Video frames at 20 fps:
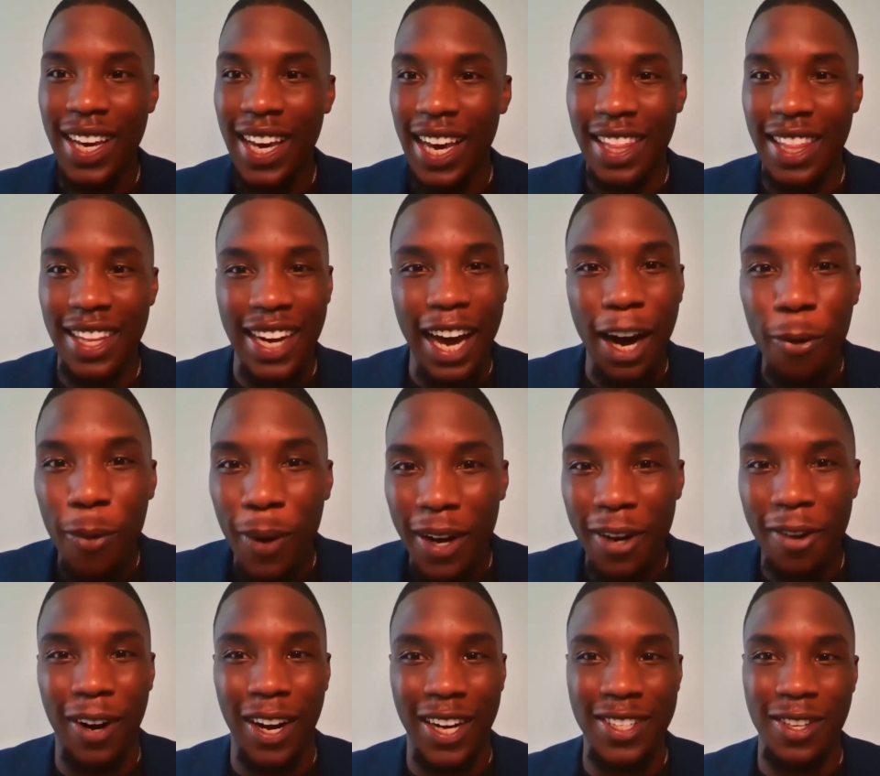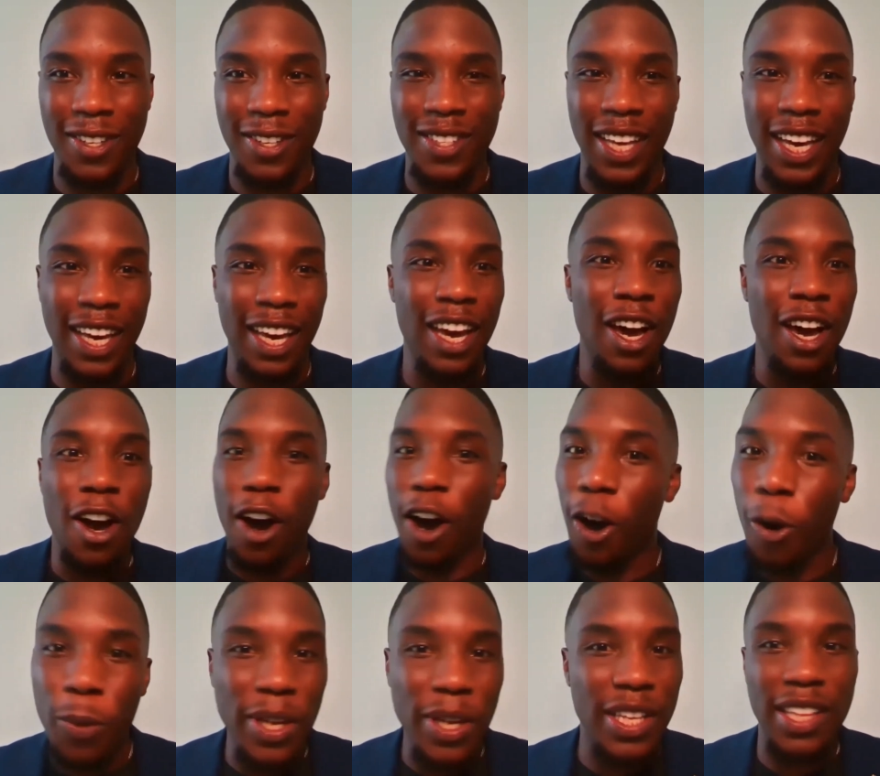And the now what crux looks like,
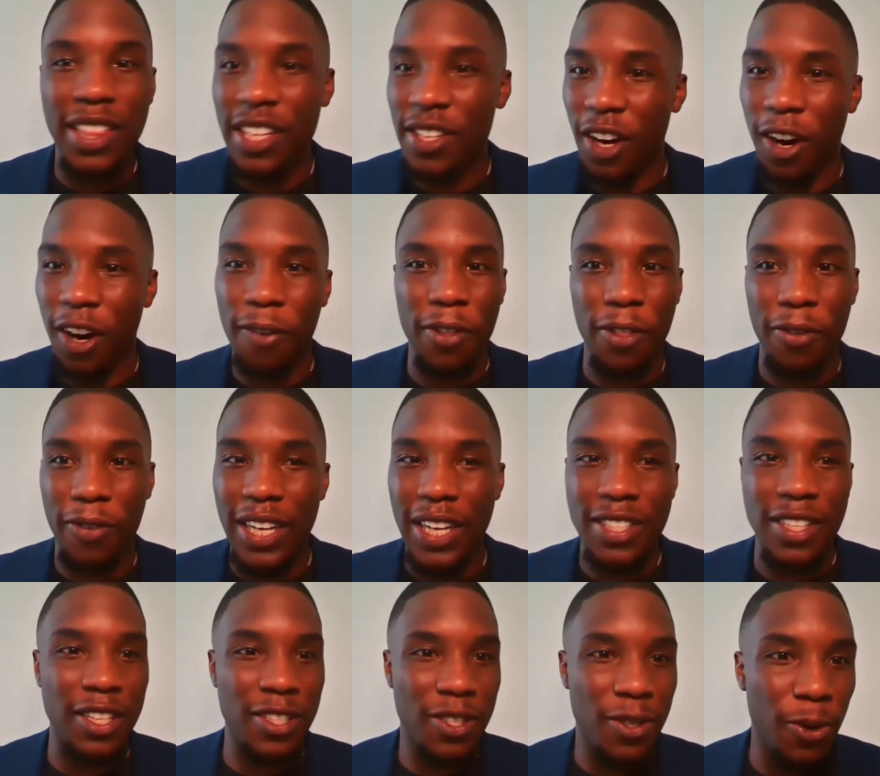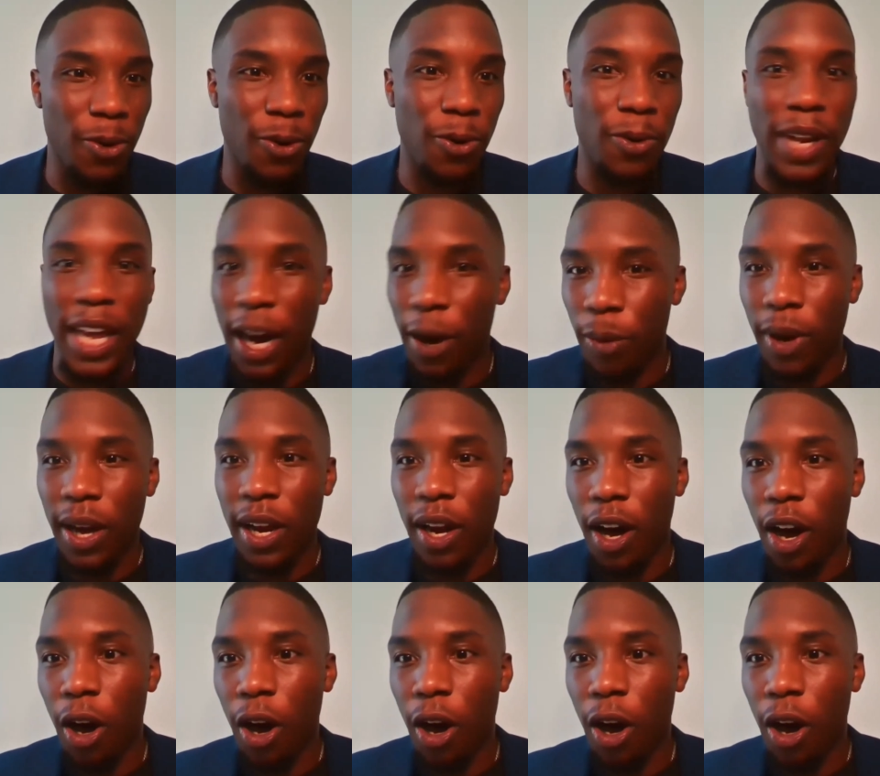oh, we did this all for the residents. Cool. Now what?